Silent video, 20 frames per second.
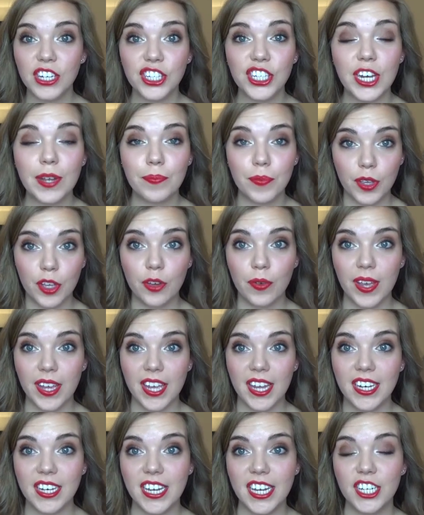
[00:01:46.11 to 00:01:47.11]
shampoo and
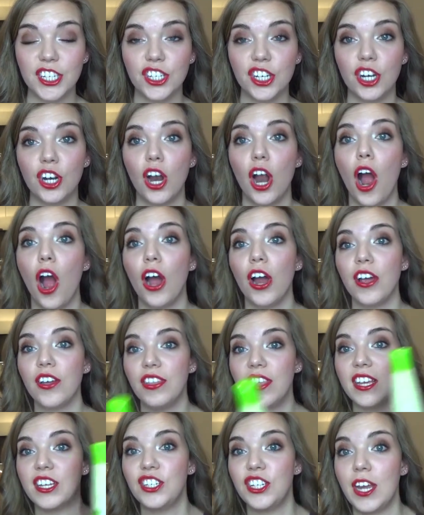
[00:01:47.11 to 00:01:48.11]
conditioner are
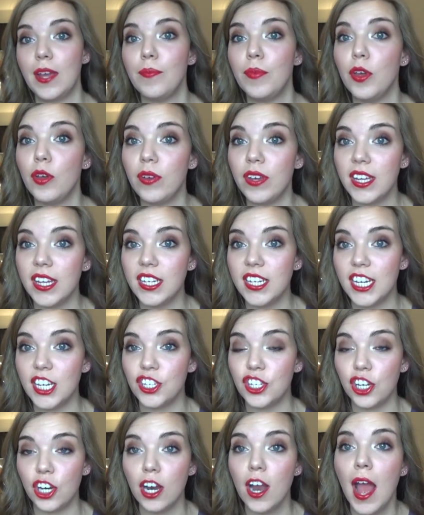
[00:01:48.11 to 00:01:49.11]
the shampoo and
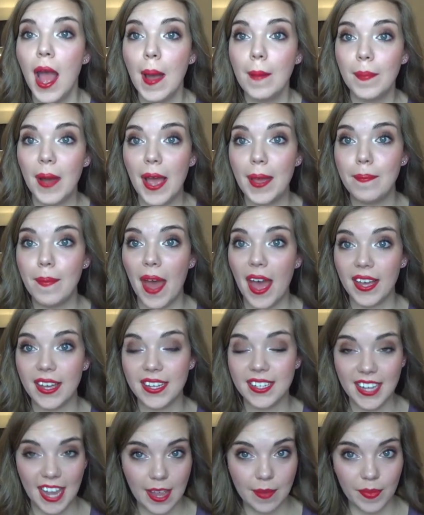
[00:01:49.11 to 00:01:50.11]
conditioner by
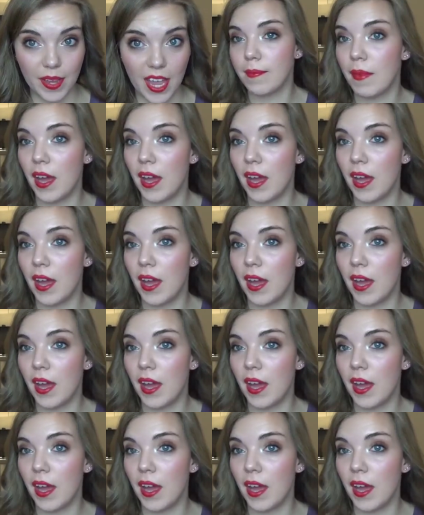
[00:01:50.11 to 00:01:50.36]
Macadamia.